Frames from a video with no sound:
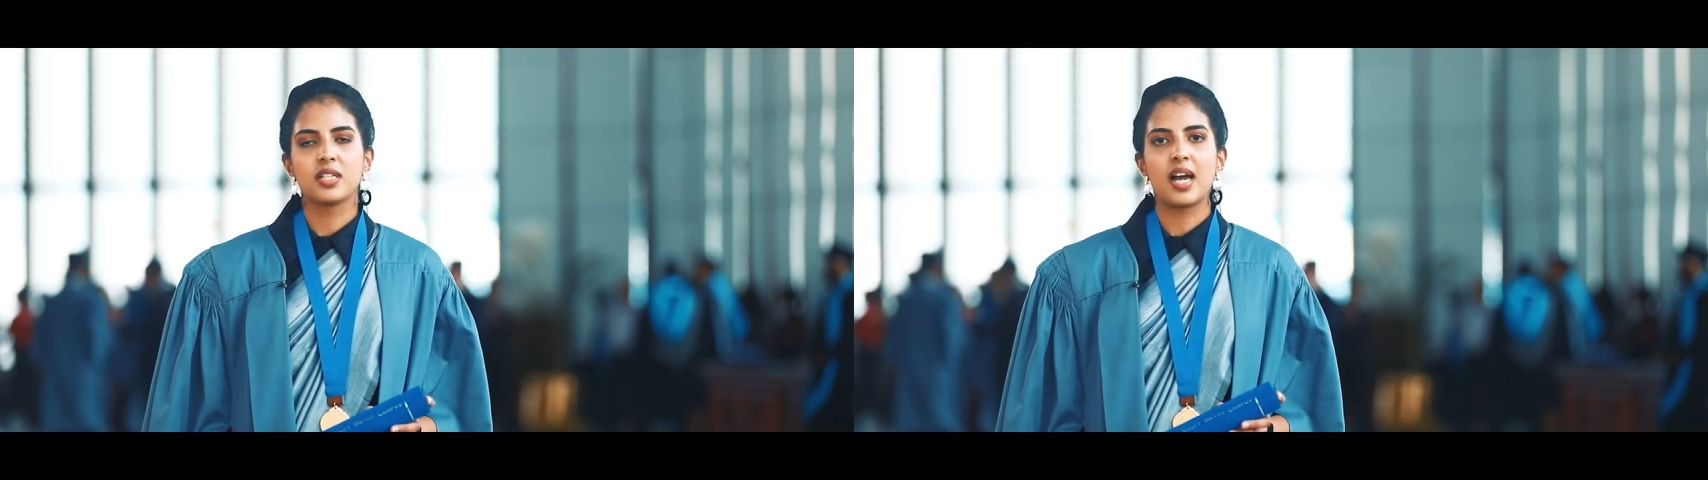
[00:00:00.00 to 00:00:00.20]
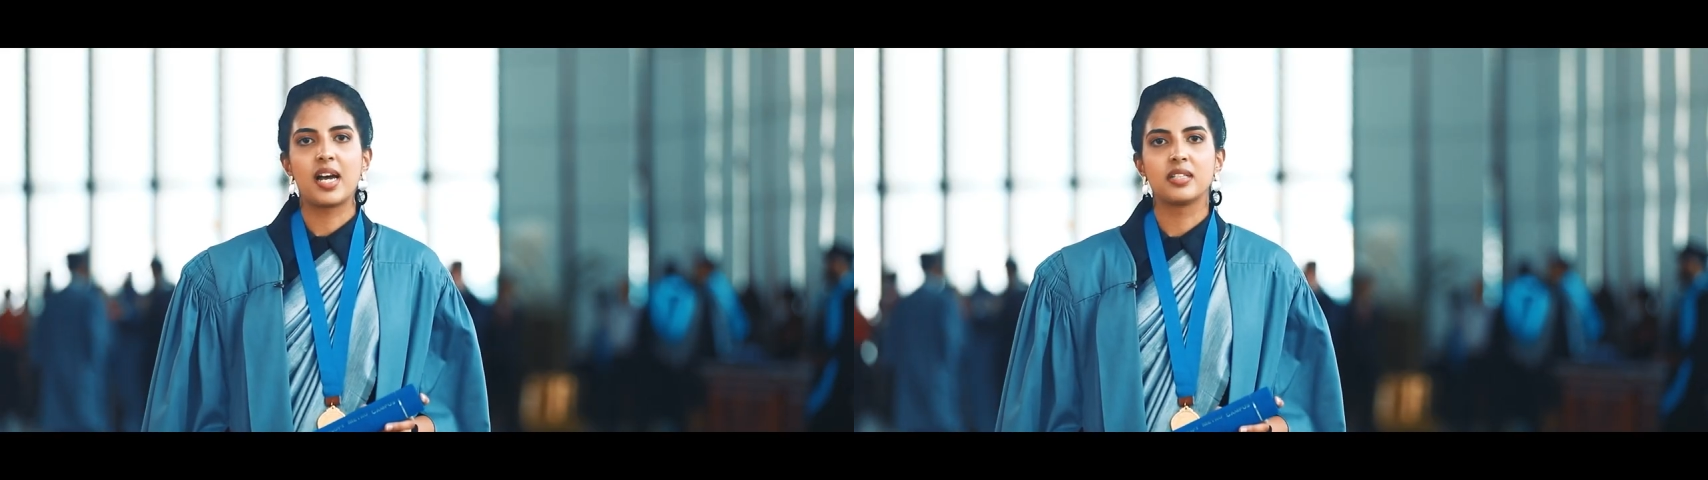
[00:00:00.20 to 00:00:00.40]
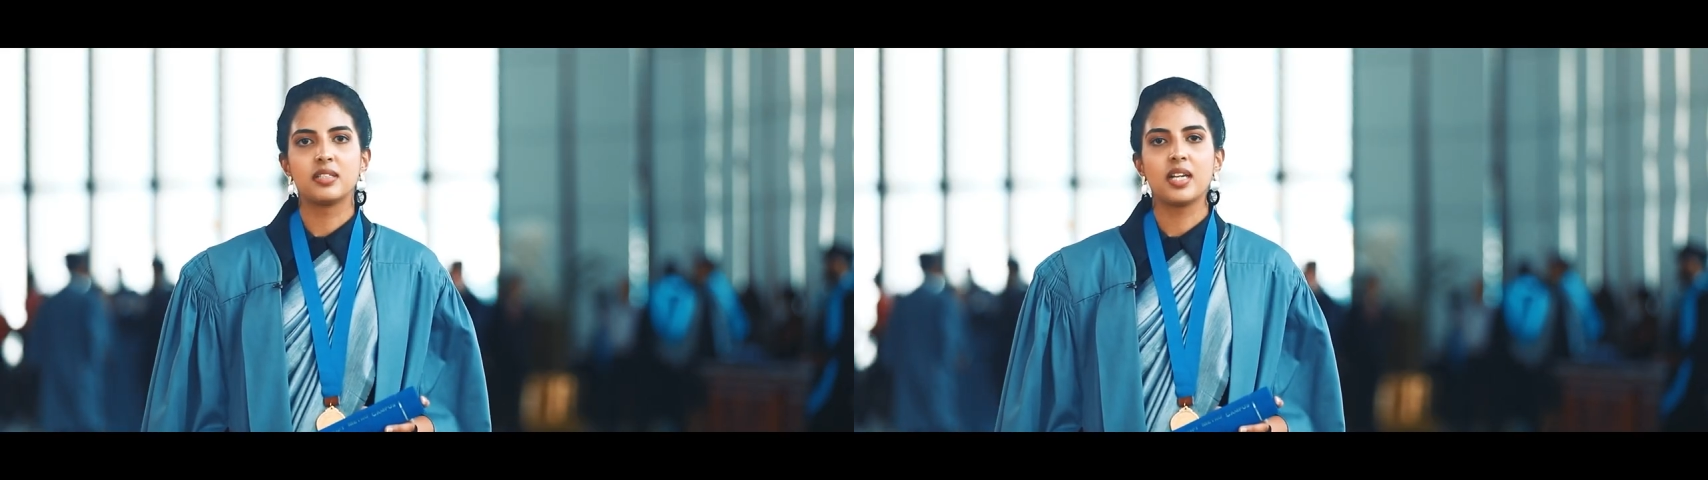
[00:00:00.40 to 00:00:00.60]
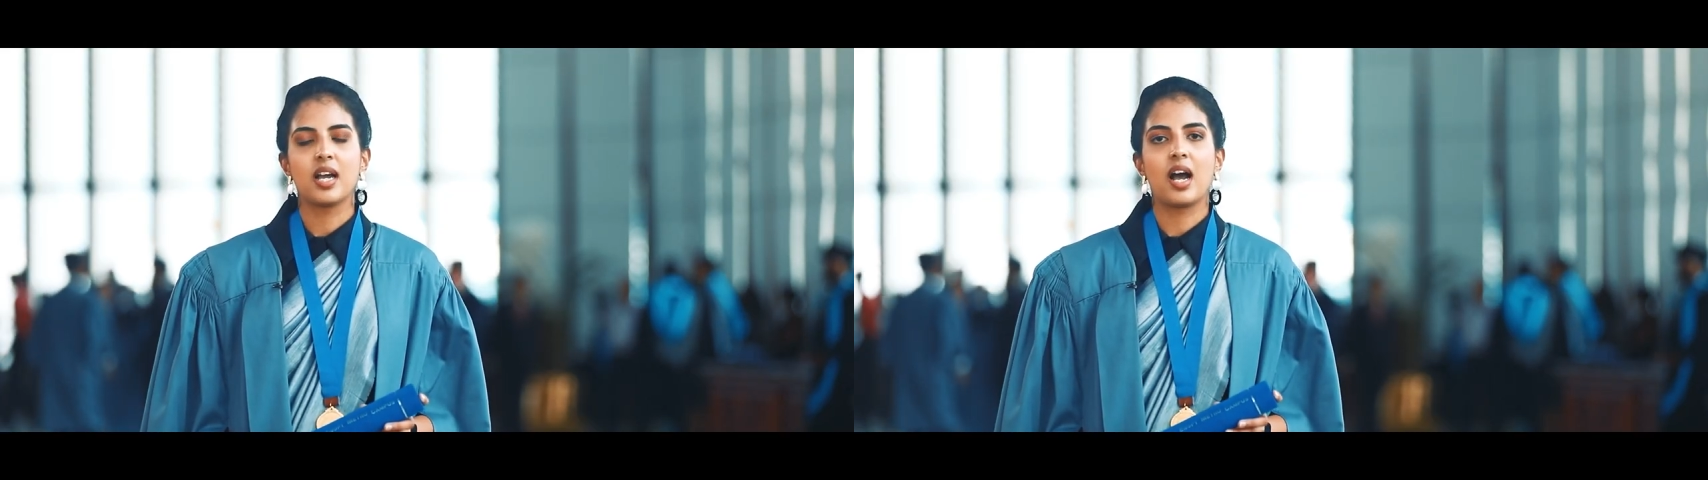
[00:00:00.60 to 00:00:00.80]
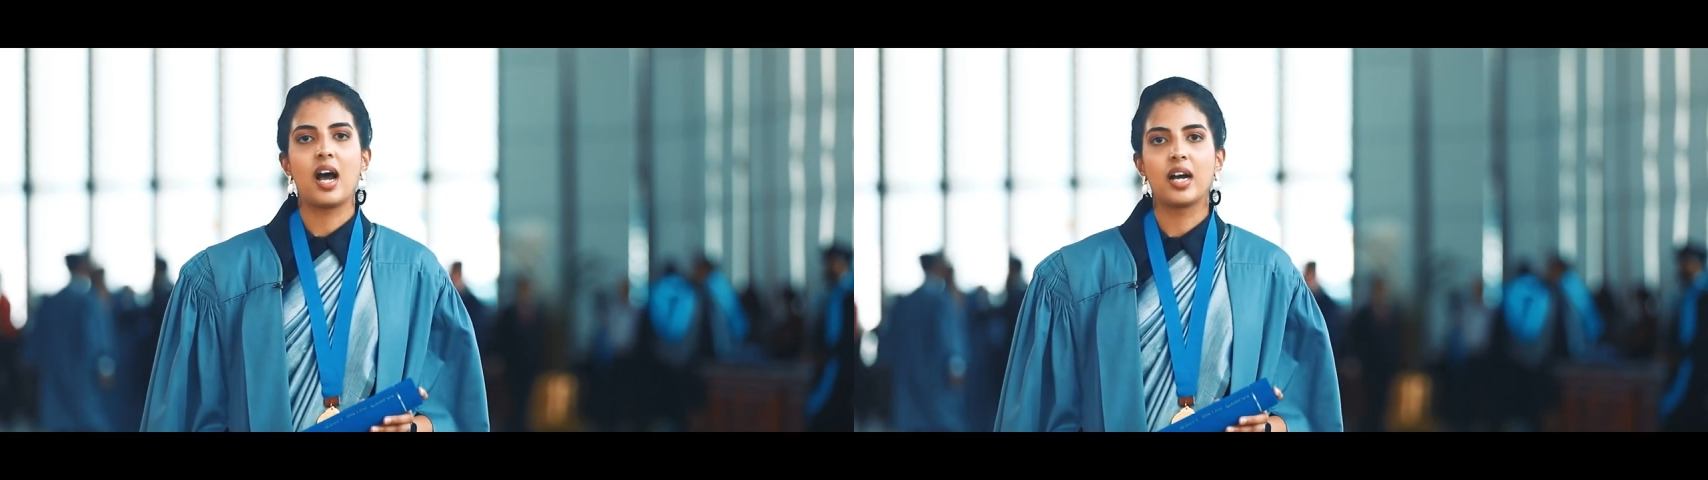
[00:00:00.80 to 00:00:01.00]
has the
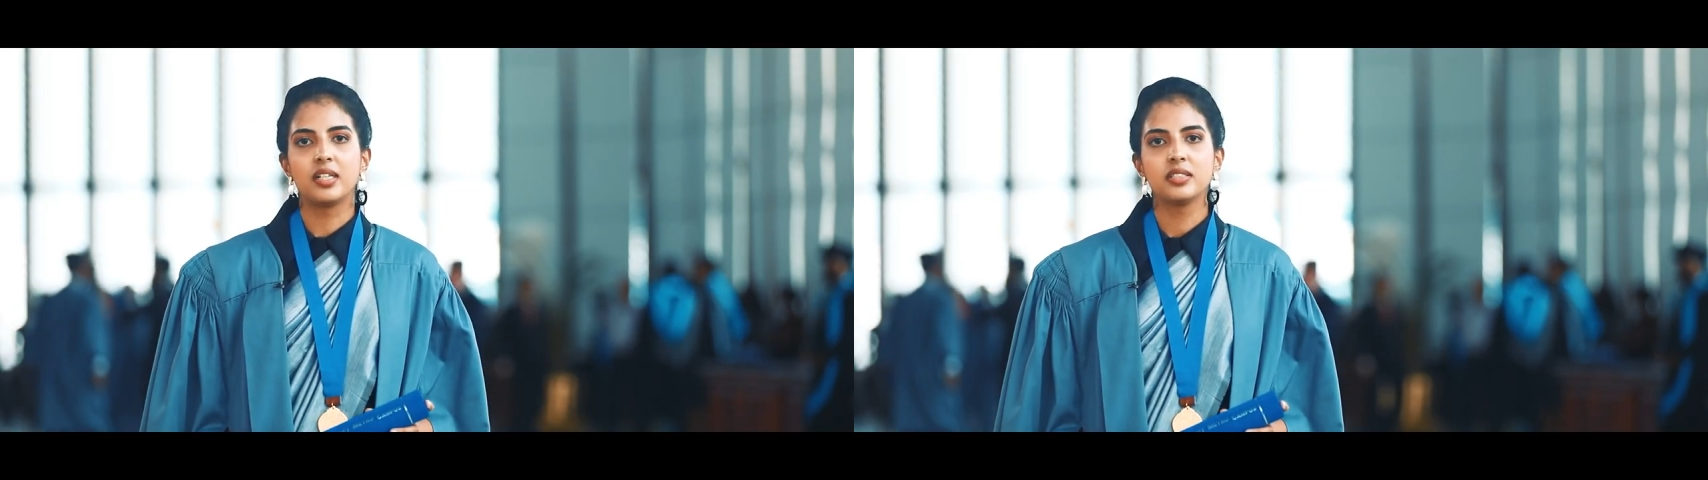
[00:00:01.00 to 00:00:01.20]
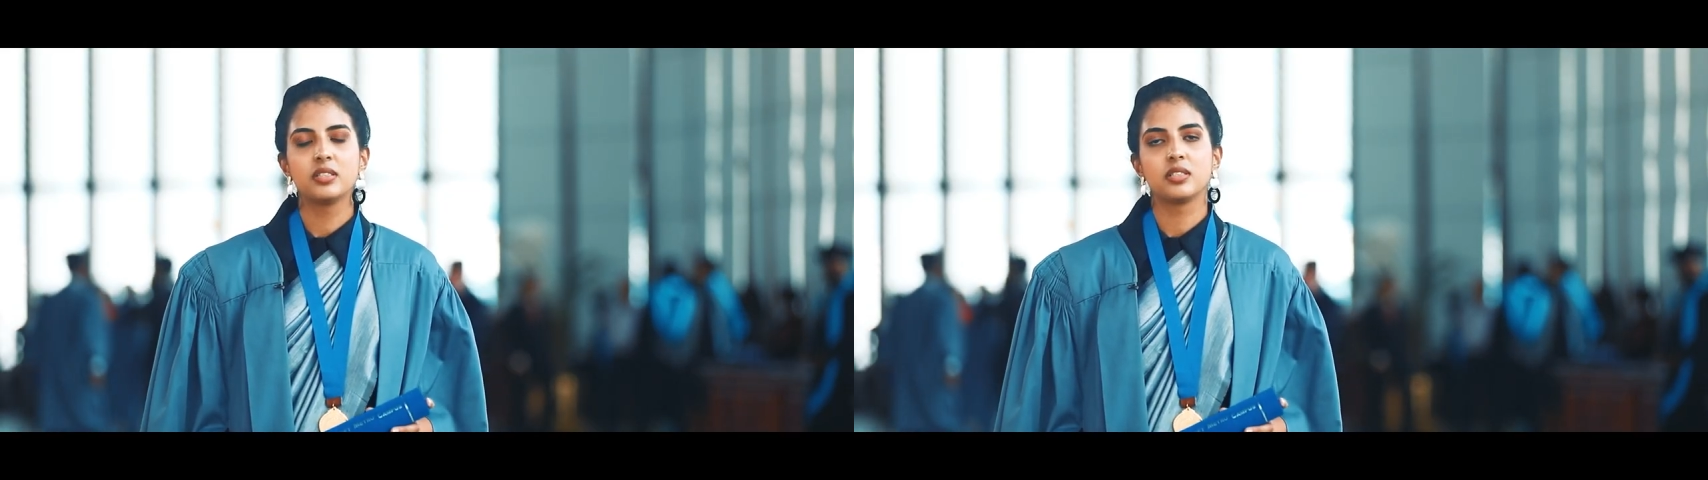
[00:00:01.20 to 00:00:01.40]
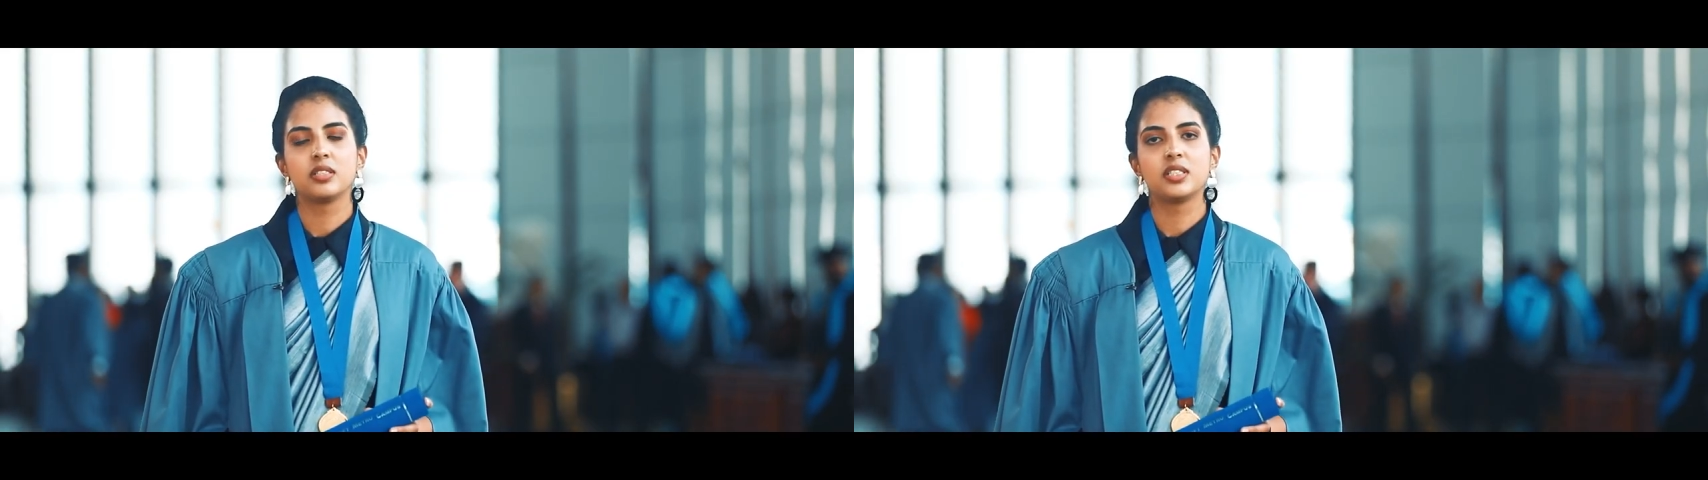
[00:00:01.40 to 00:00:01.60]
highest